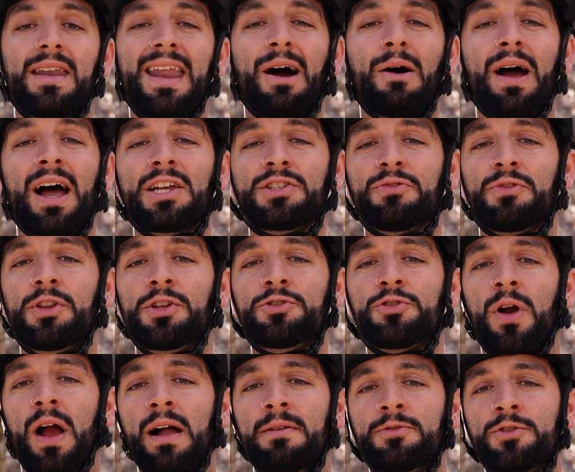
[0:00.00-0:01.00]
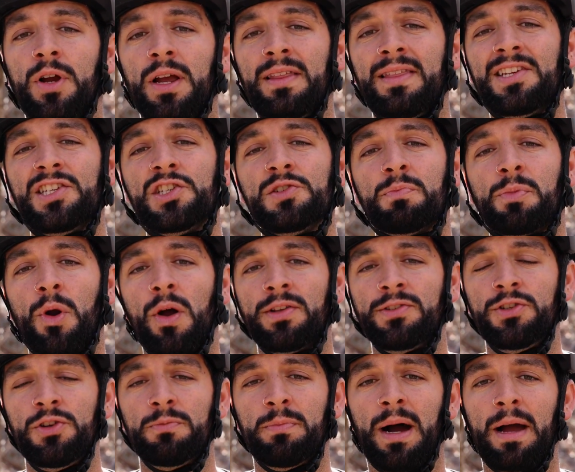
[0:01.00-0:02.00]
Now, as for the drivetrain, this is brought
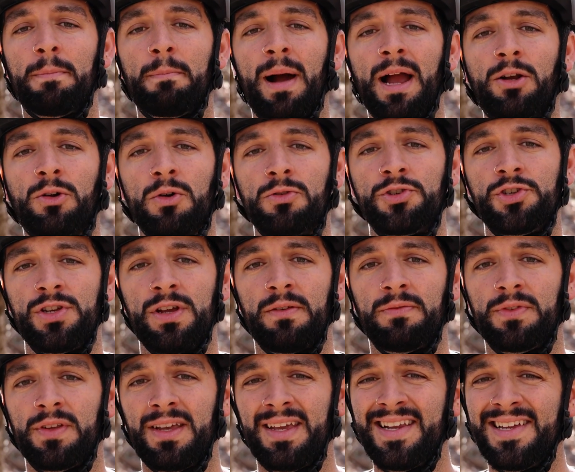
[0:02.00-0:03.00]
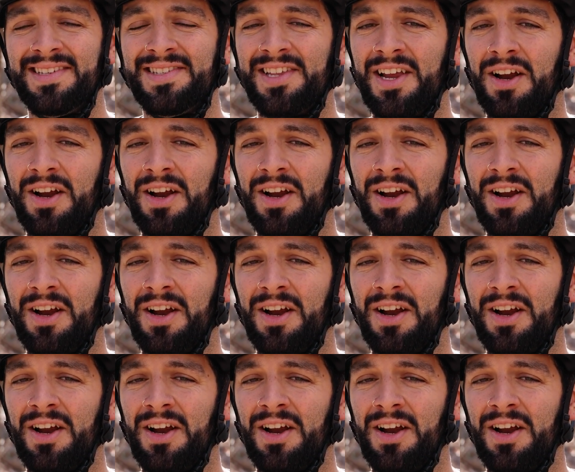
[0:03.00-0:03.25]
to you by Microshift. It is